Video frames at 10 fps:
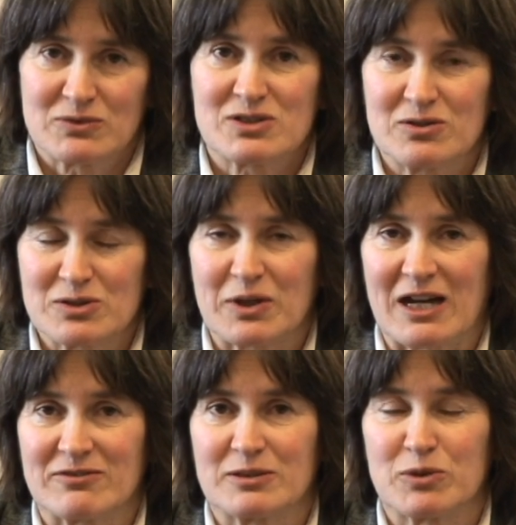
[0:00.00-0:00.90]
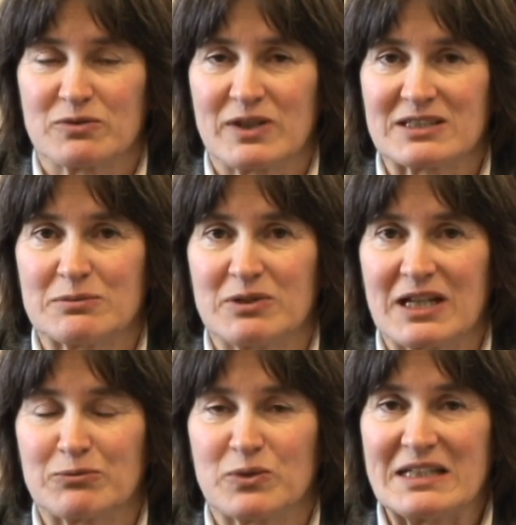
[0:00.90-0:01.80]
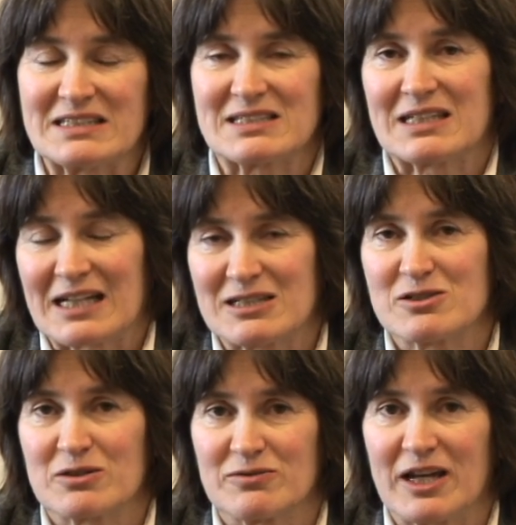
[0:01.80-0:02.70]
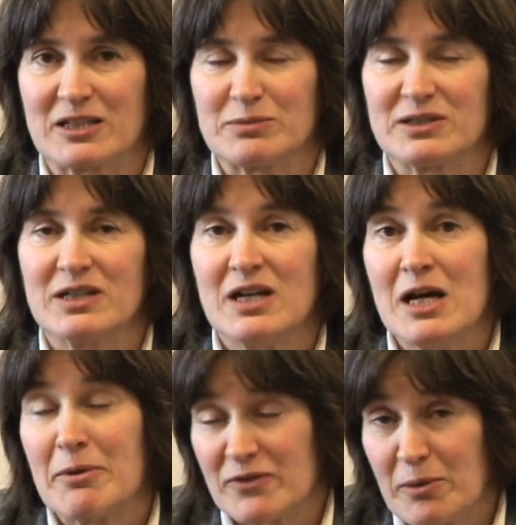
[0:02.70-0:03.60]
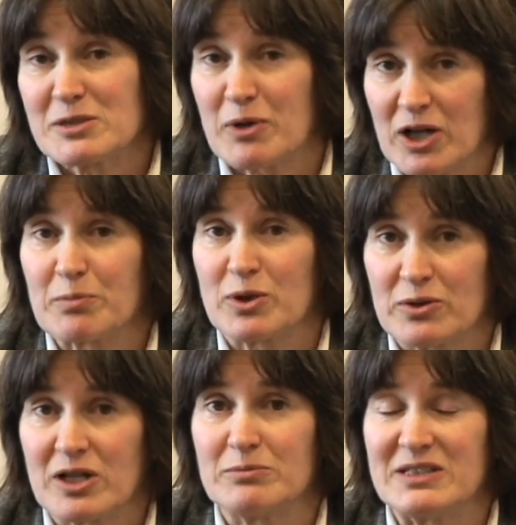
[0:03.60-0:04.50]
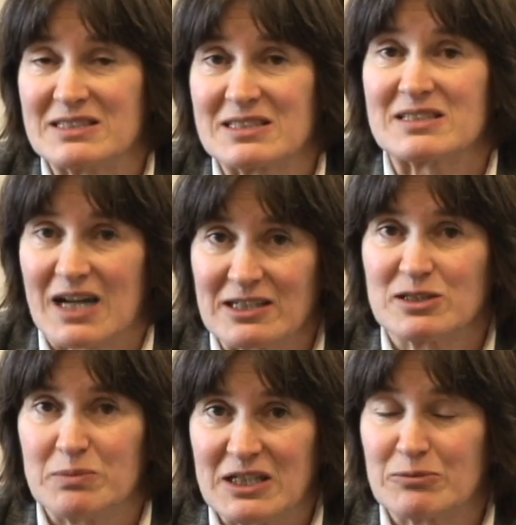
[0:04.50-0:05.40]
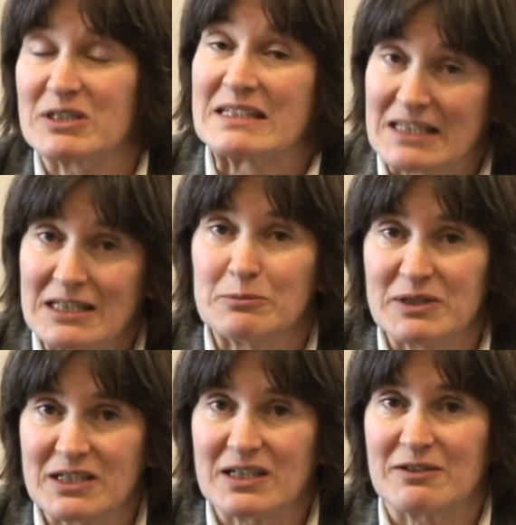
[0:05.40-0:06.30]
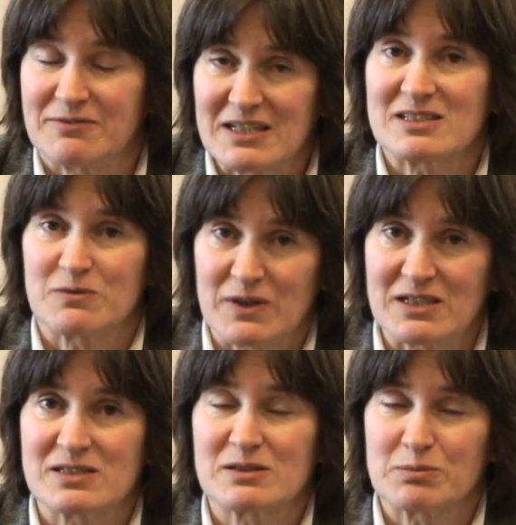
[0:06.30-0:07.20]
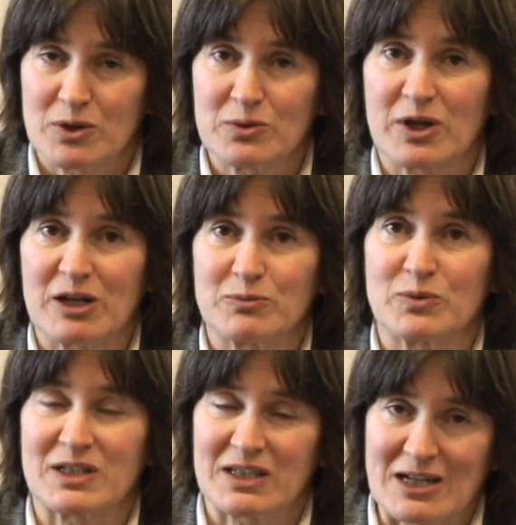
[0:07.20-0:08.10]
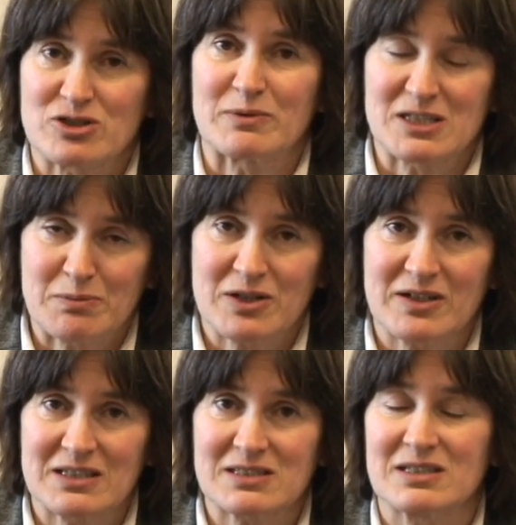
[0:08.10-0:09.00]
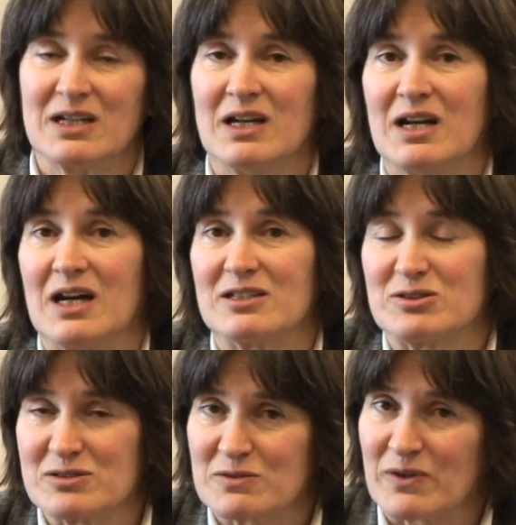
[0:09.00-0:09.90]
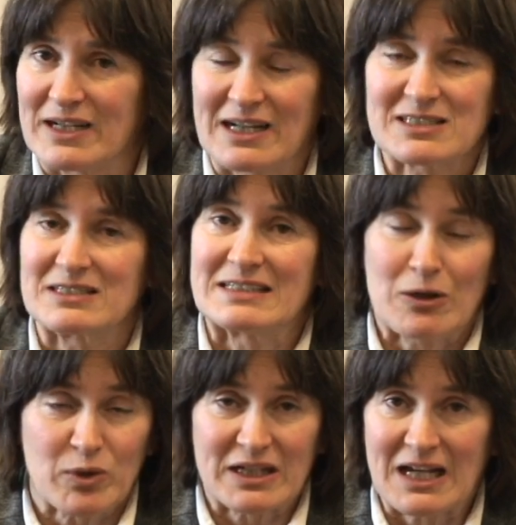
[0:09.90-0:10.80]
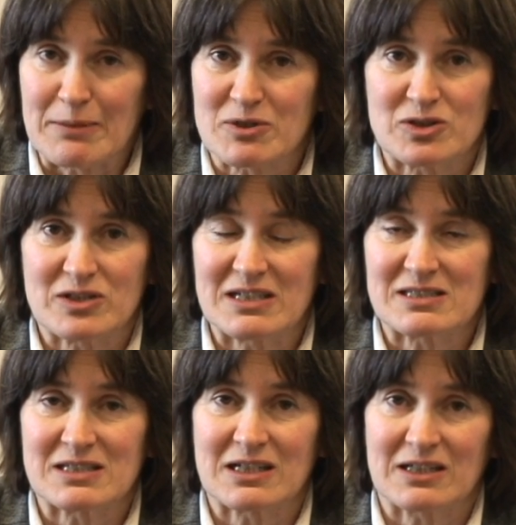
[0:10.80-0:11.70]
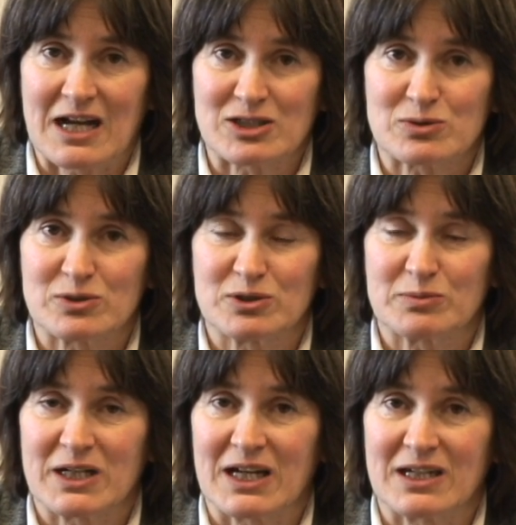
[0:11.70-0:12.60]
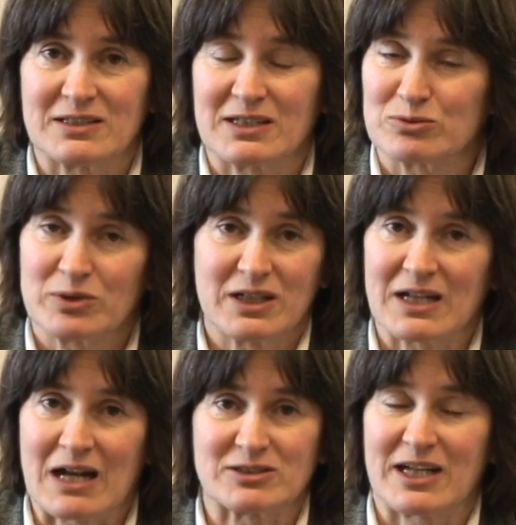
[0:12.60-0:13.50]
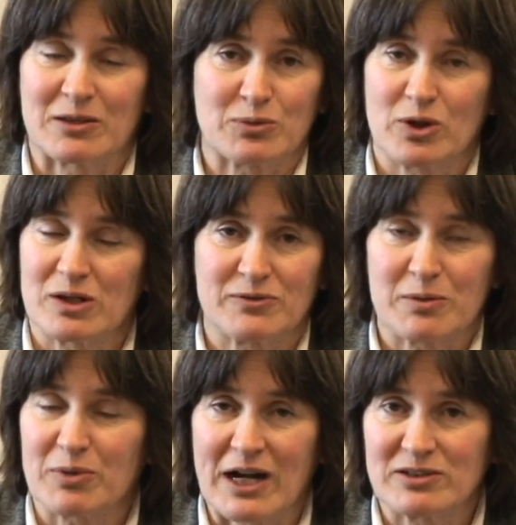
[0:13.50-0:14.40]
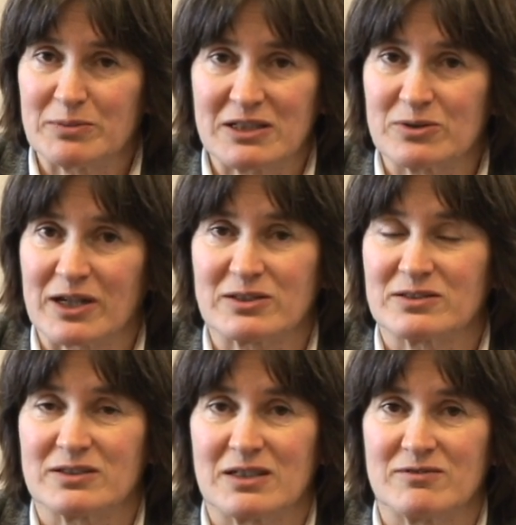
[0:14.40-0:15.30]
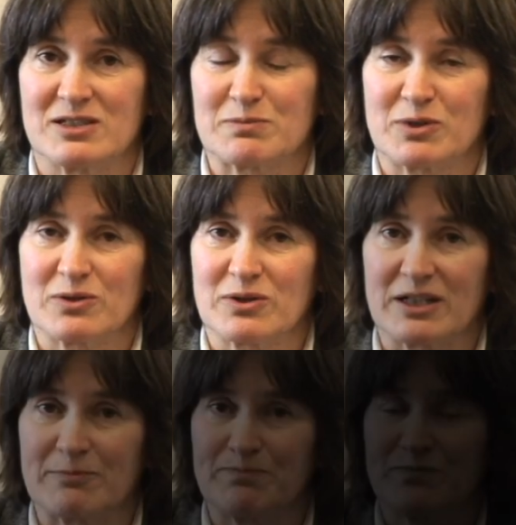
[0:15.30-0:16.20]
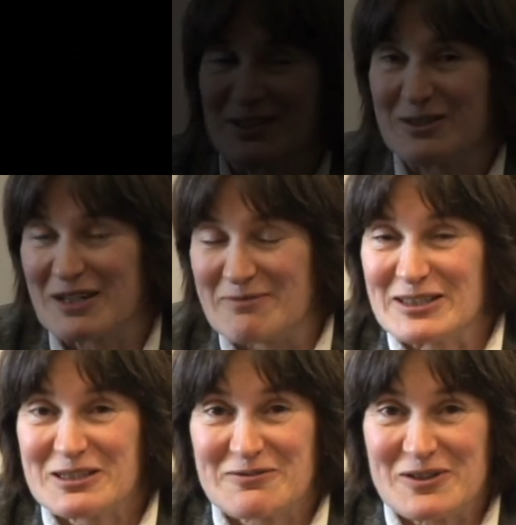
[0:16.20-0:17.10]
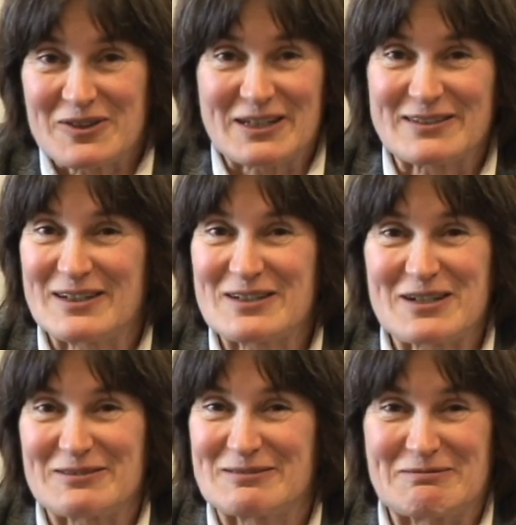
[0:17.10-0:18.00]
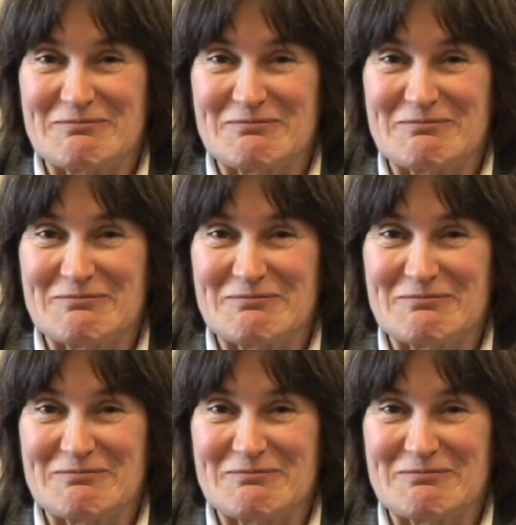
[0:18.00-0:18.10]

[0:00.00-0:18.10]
students will have a little more flexibility on when these electives are available. But for the most part, our program is designed to be and will continue to be a face-to-face -face program with classroom experience. Uh, students find excellent networking opportunities in the classroom and uh, really an outstanding program. Very proud to be the director of this program. Uh, I know I've mentioned a few things here. I'd